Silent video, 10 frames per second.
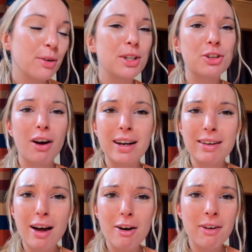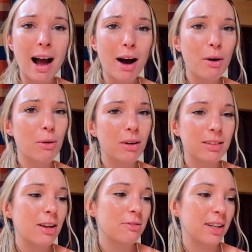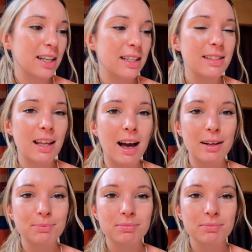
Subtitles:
which I love. How lovely is that?